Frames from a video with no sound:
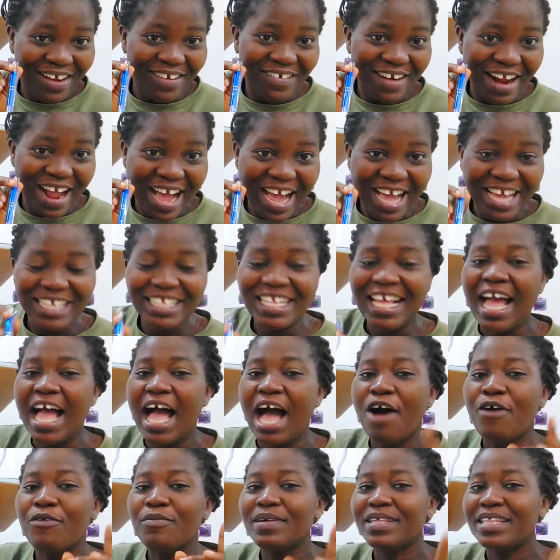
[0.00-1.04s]
right?
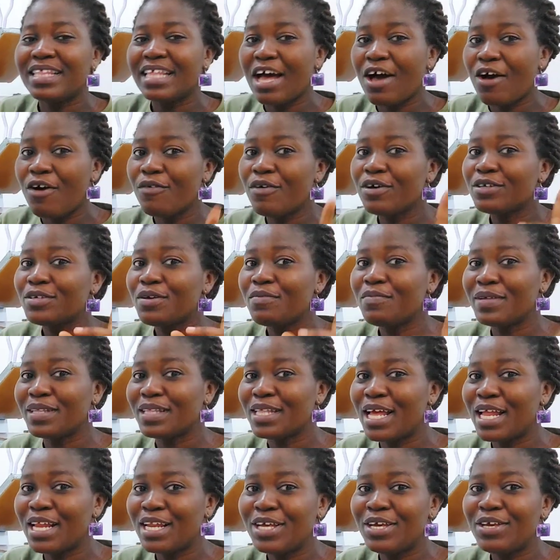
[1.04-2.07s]
I'll also be
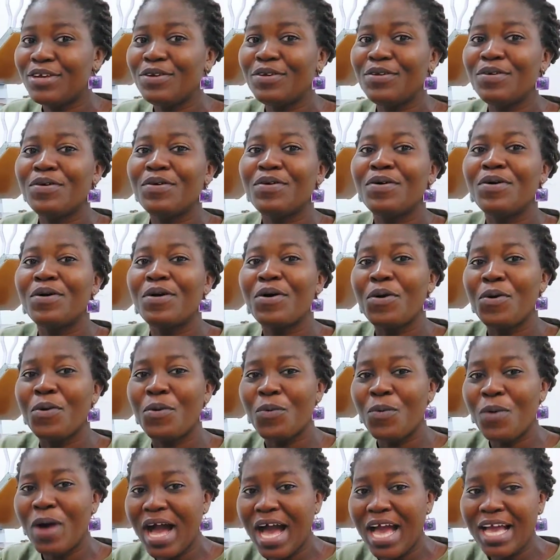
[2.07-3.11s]
telling you
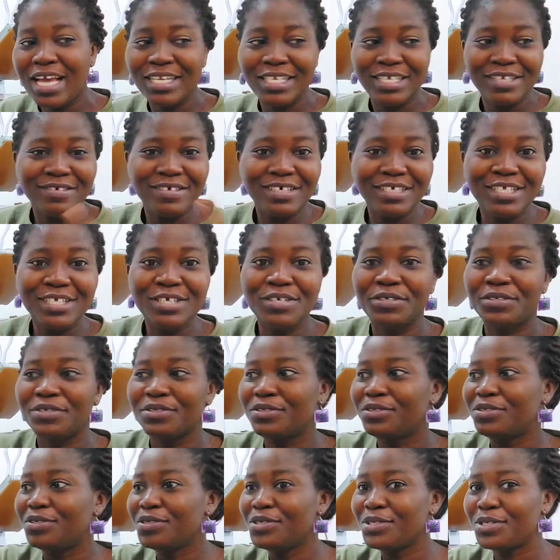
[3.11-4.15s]
why, the reason you
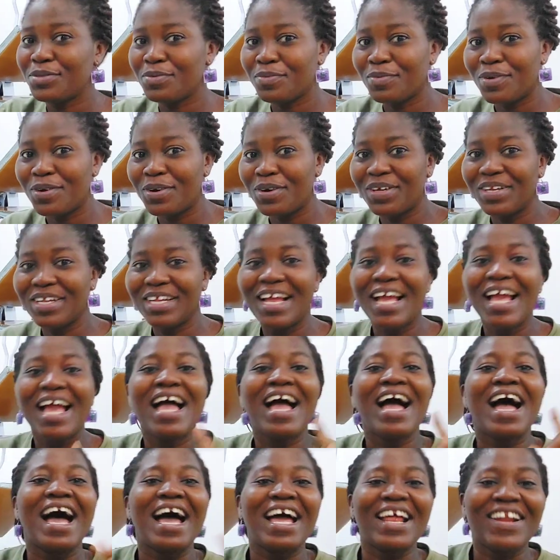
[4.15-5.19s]
should choose one
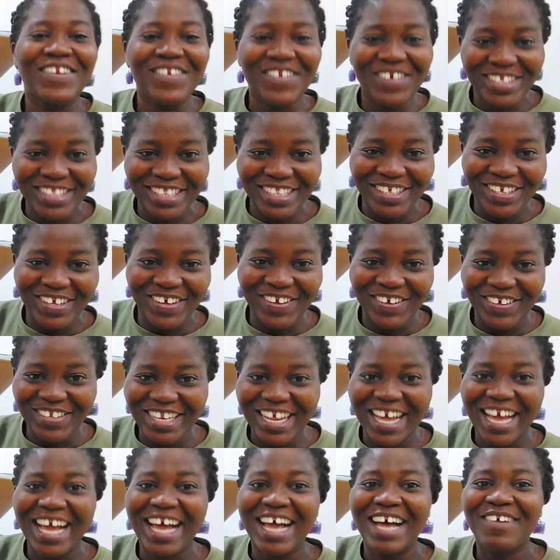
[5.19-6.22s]
and not the
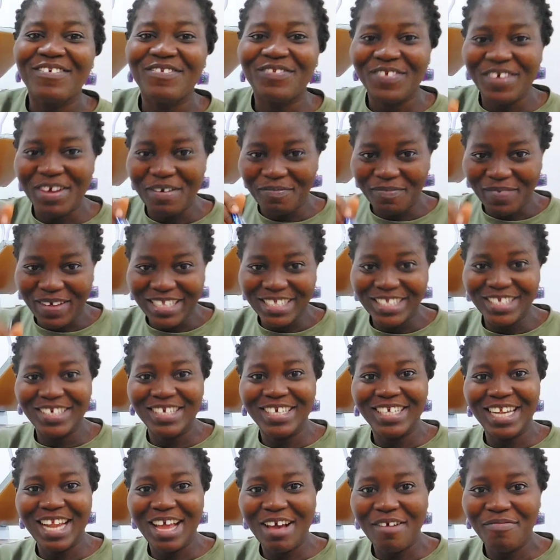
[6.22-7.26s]
other for a
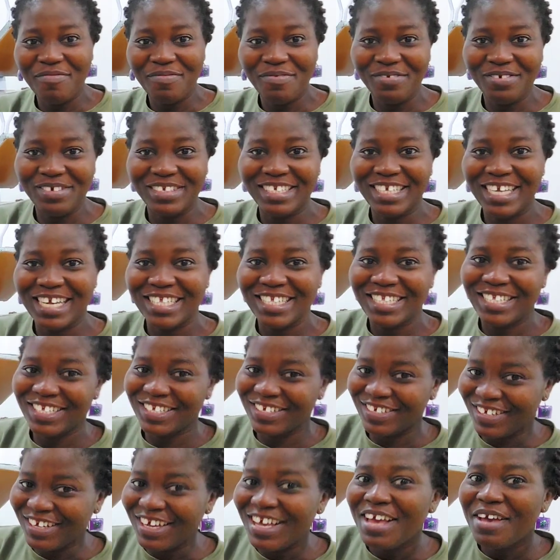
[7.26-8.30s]
particular project.
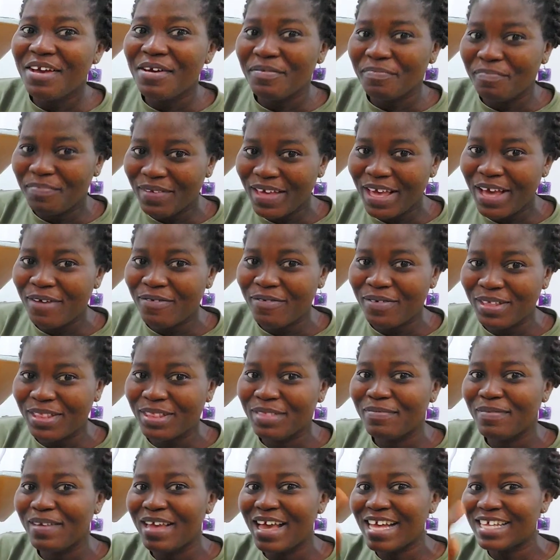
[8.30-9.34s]
So bear
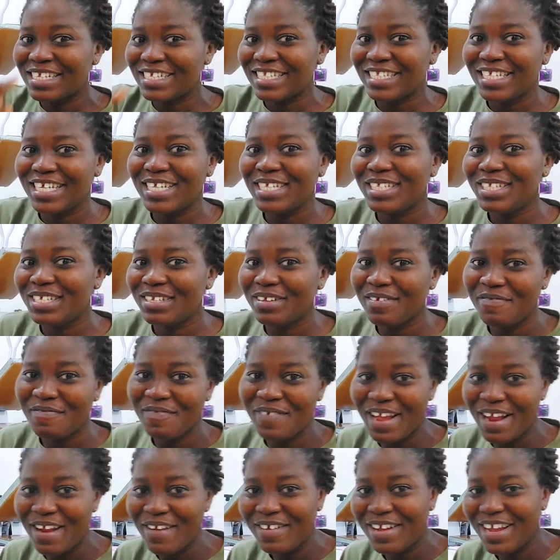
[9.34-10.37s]
with me and stay to the
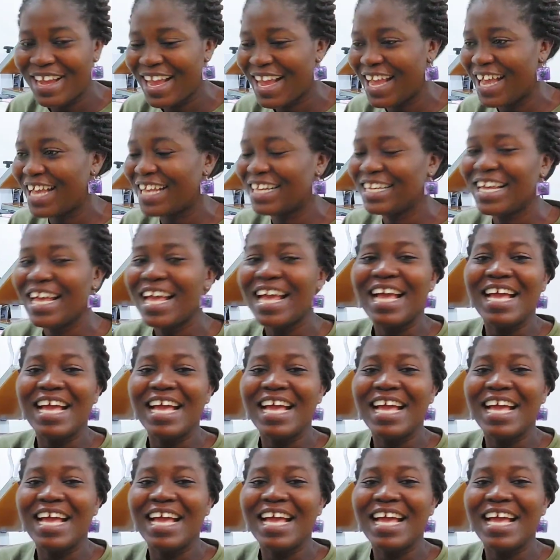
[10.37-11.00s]
very end.